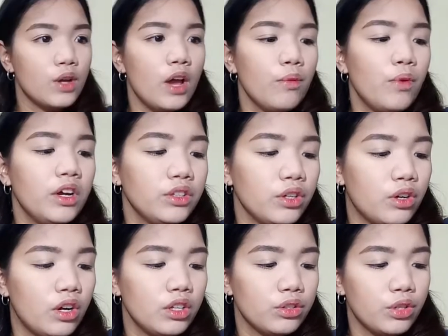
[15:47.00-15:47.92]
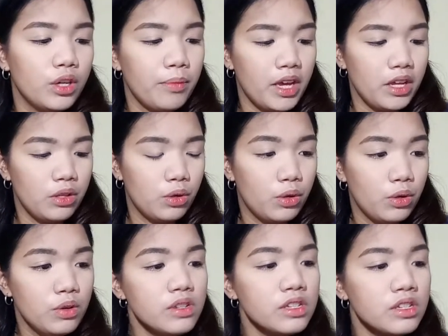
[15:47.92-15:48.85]
I want to contour my
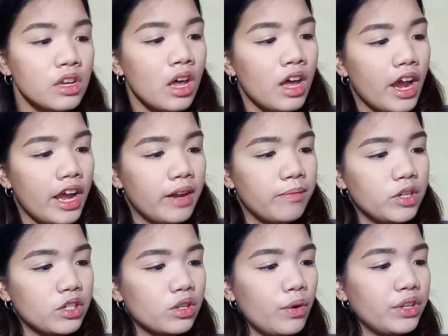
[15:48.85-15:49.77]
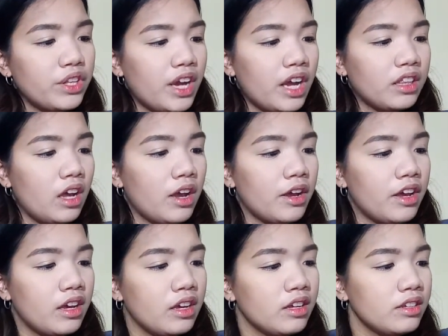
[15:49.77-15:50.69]
nose, and I'm just going to get
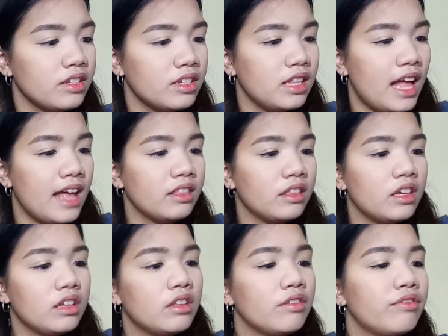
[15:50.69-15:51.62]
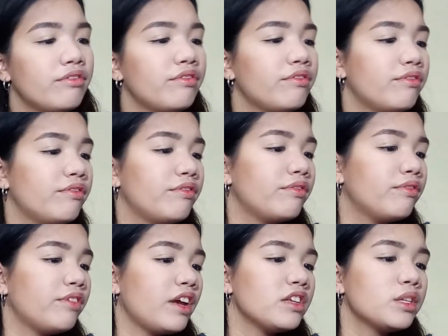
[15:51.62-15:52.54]
a slanted
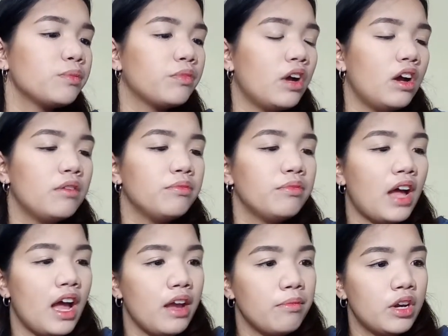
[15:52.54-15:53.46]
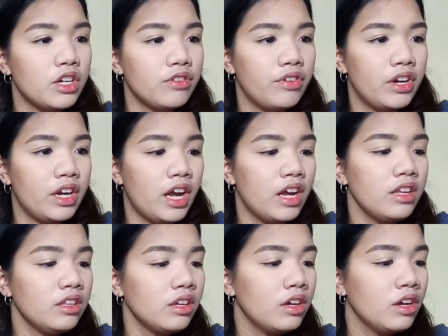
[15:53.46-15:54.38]
face eye brush for that.